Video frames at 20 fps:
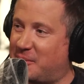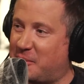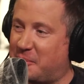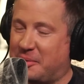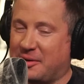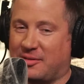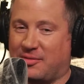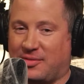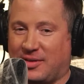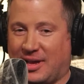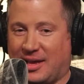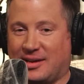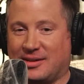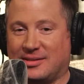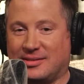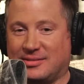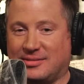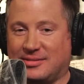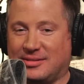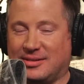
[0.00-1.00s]
I'm a big
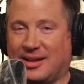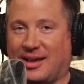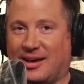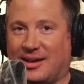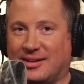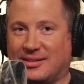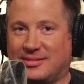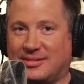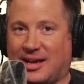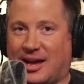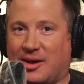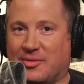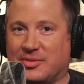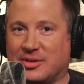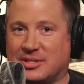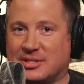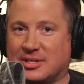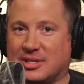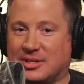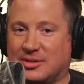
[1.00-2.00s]
fan, and uh,
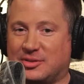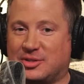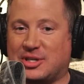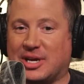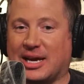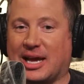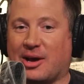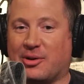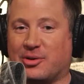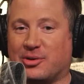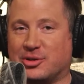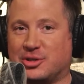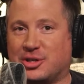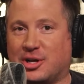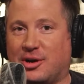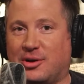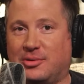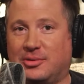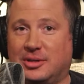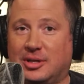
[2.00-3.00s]
obviously, check out her
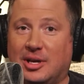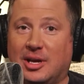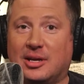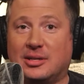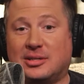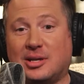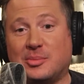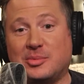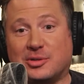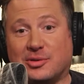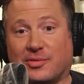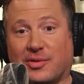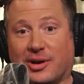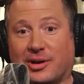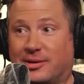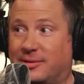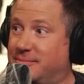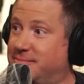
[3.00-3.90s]
show. Dumpster Fire.